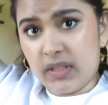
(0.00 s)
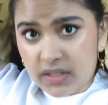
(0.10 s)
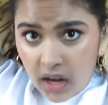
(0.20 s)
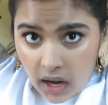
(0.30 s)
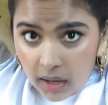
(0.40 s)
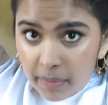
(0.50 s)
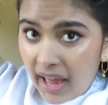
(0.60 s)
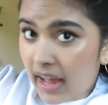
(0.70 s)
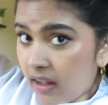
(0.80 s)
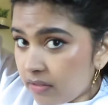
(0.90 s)
the top
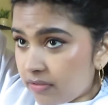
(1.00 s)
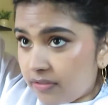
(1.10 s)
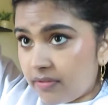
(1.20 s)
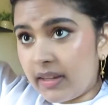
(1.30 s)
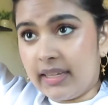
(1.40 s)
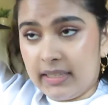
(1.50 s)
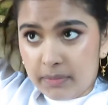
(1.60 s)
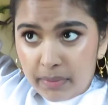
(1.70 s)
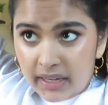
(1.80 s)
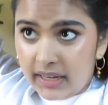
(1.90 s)
half
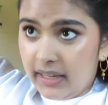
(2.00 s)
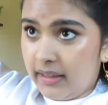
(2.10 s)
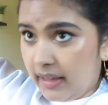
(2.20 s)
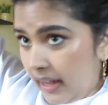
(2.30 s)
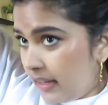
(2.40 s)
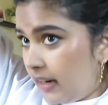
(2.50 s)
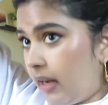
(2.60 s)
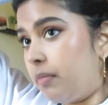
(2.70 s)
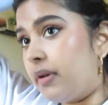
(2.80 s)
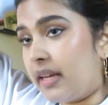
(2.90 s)
and pinning that
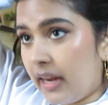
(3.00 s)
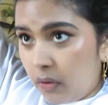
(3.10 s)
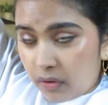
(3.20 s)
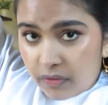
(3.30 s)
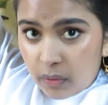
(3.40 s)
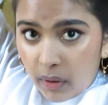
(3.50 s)
up and out of the